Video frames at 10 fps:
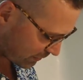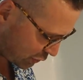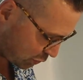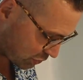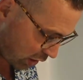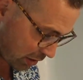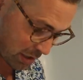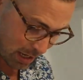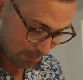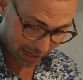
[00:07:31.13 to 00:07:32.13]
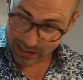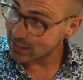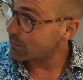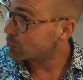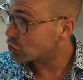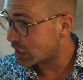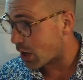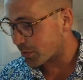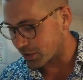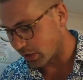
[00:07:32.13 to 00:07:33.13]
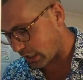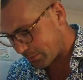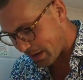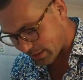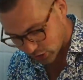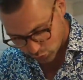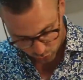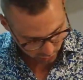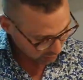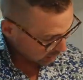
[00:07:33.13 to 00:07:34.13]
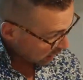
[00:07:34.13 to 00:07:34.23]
have shoes on, but I can definitely shower here. I can make this work.